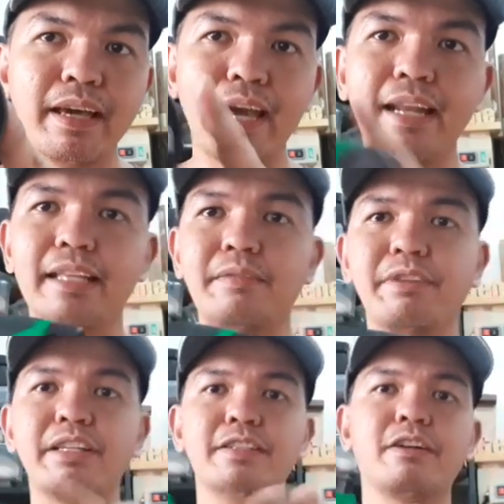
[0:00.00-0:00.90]
And it
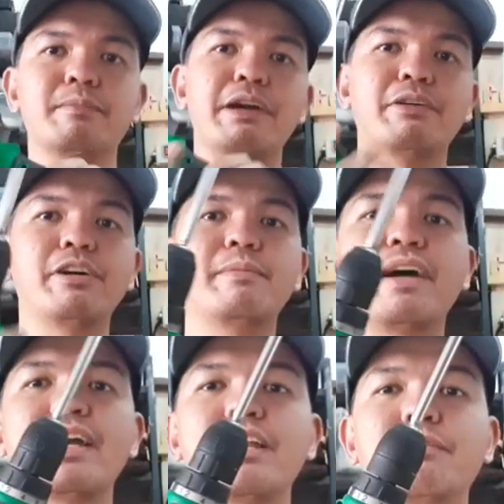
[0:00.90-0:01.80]
fits on my
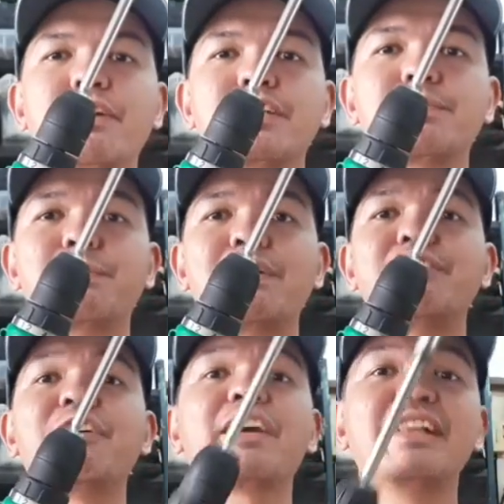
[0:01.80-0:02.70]
Hoyoma. And it works
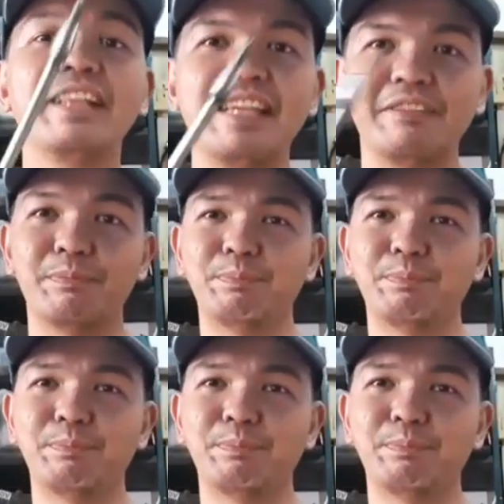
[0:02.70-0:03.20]
perfectly.